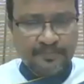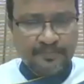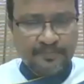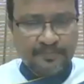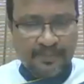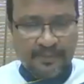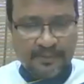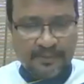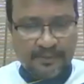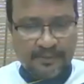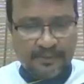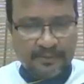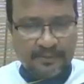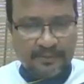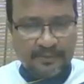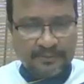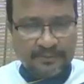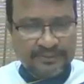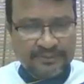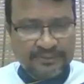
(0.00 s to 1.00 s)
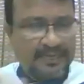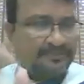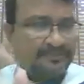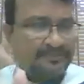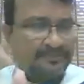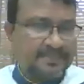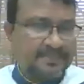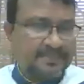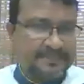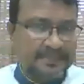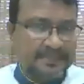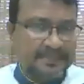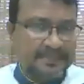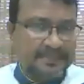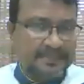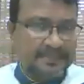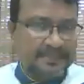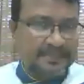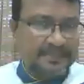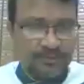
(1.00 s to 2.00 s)
jams and
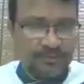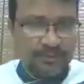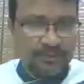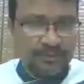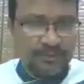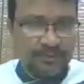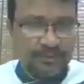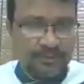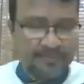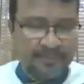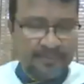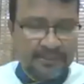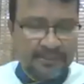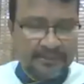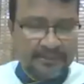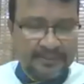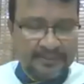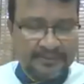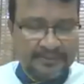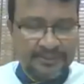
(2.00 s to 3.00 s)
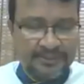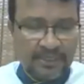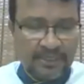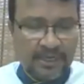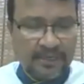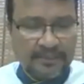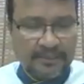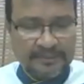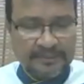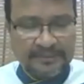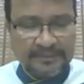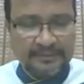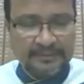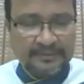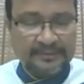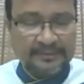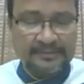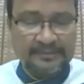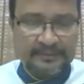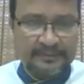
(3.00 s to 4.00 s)
jellies or peanut butter in jars and
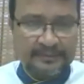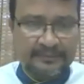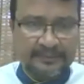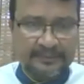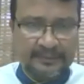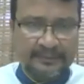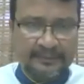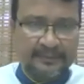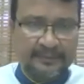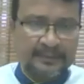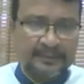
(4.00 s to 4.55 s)
things like that